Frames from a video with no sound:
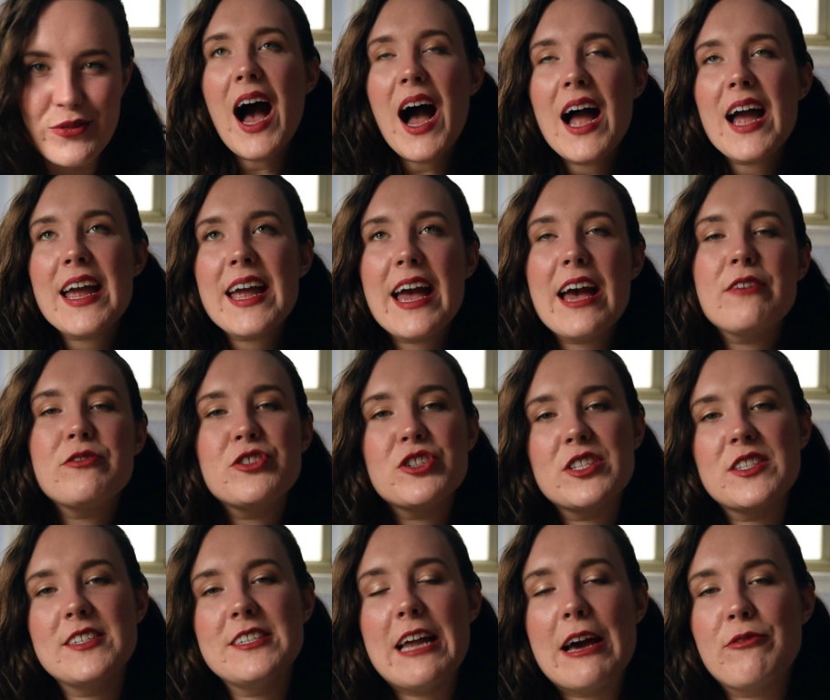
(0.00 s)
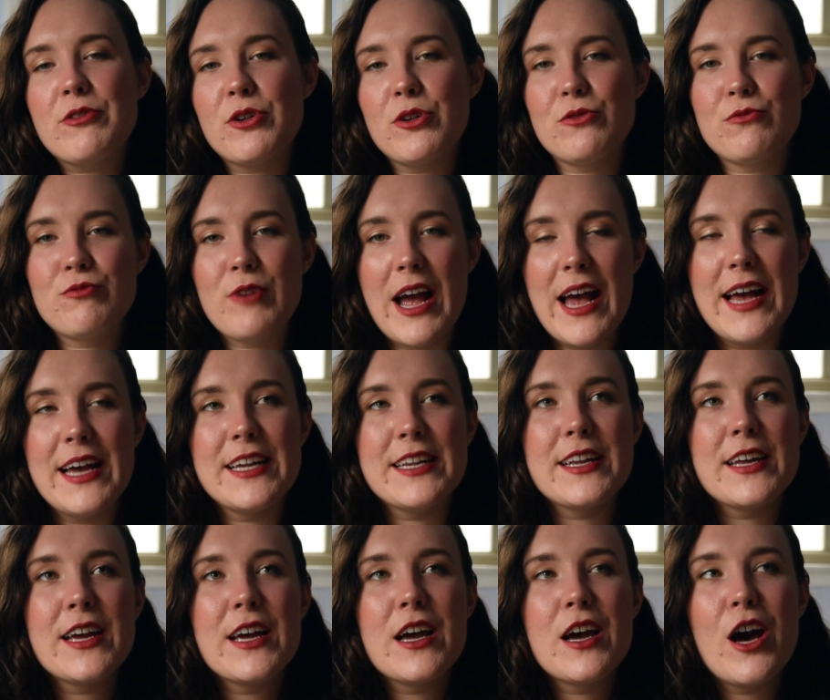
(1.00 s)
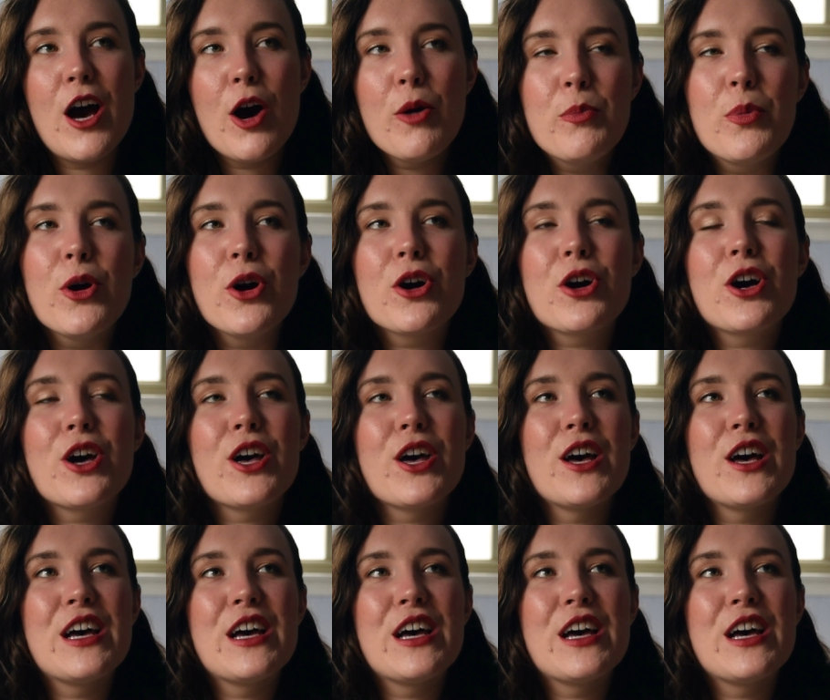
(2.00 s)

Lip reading: I have just never read a book